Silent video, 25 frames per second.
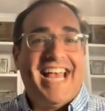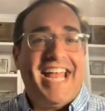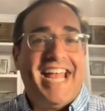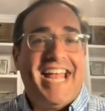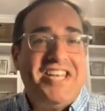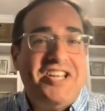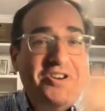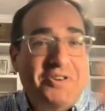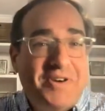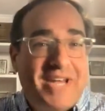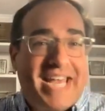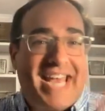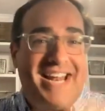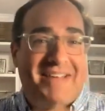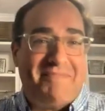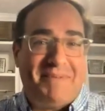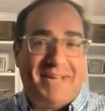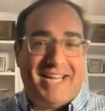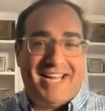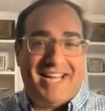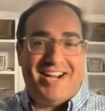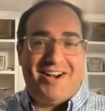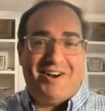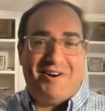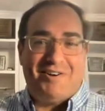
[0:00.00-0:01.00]
and you get to
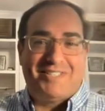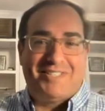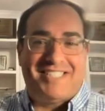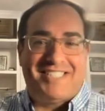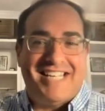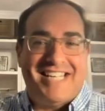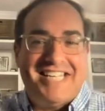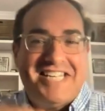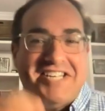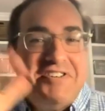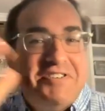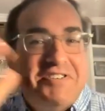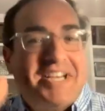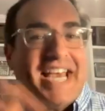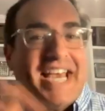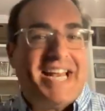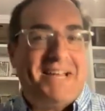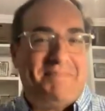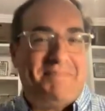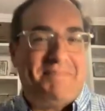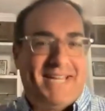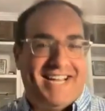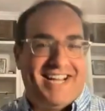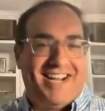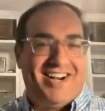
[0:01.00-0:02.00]
be a host, and you get
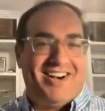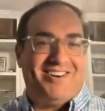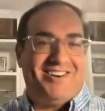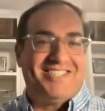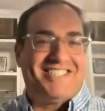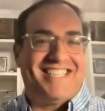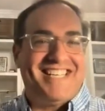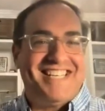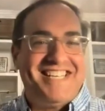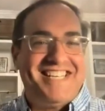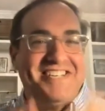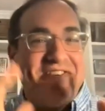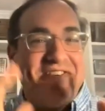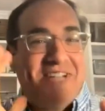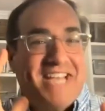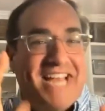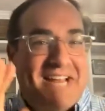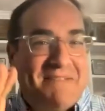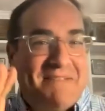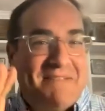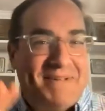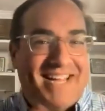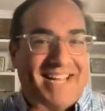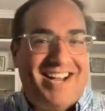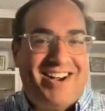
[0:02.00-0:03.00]
to be a host, and you get
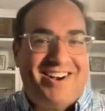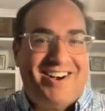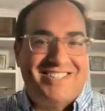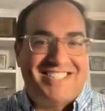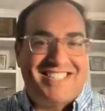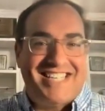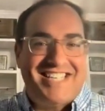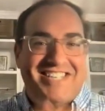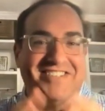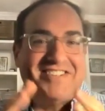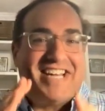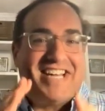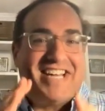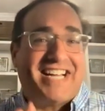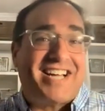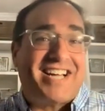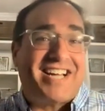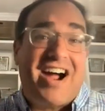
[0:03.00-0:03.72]
to be a host, and you get a.